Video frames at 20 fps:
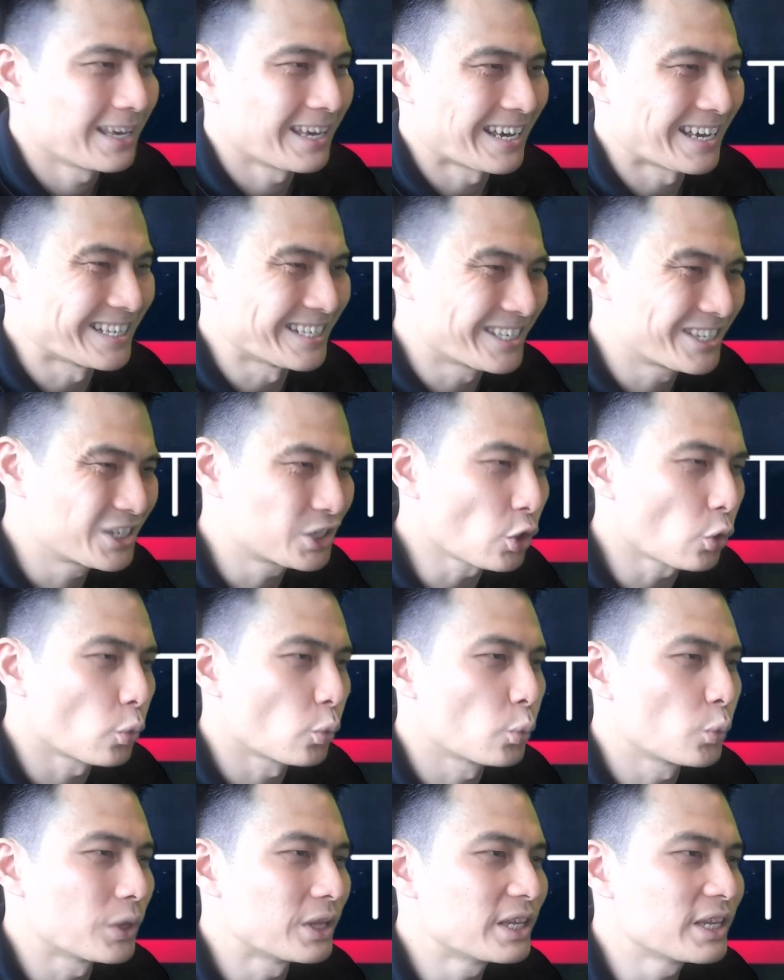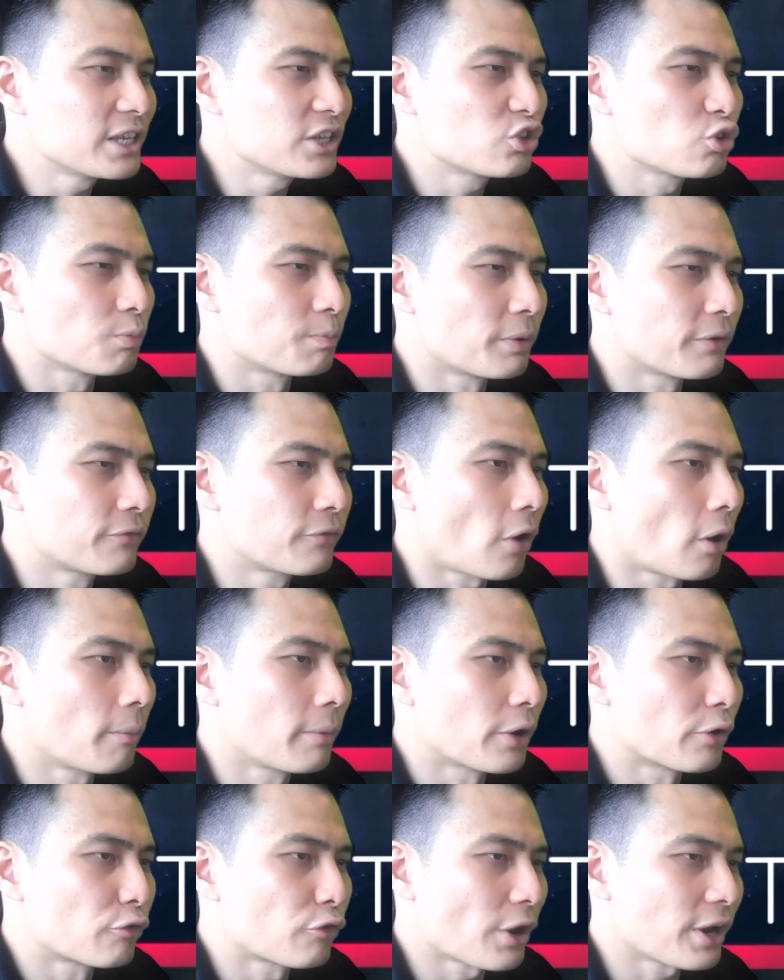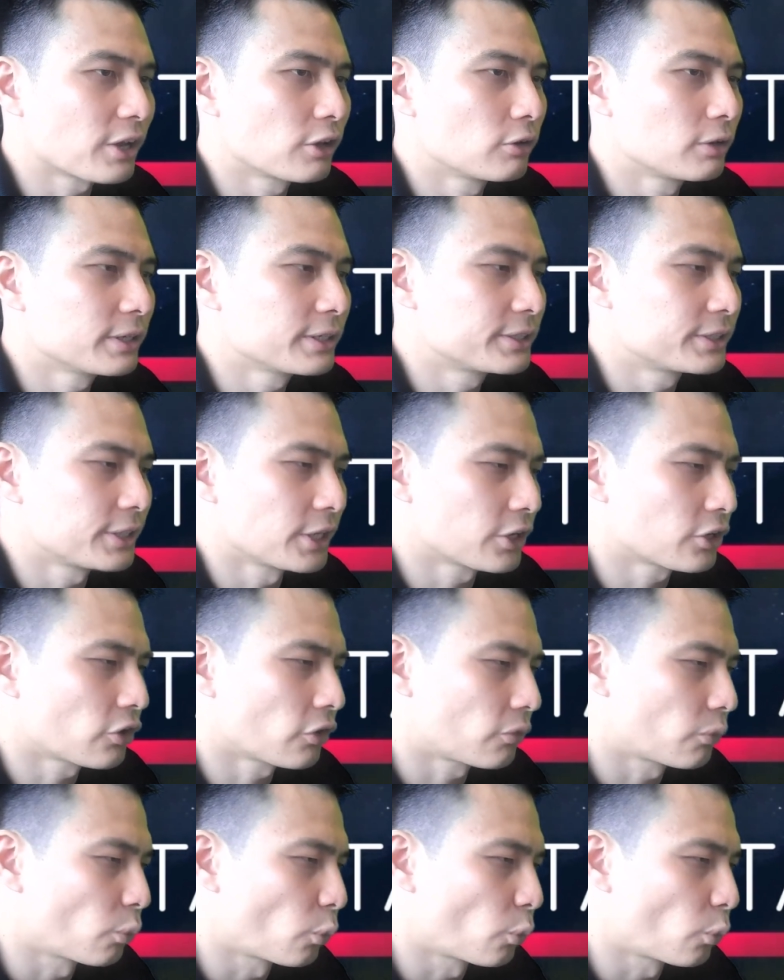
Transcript: And so, we need to perform a regular takeoff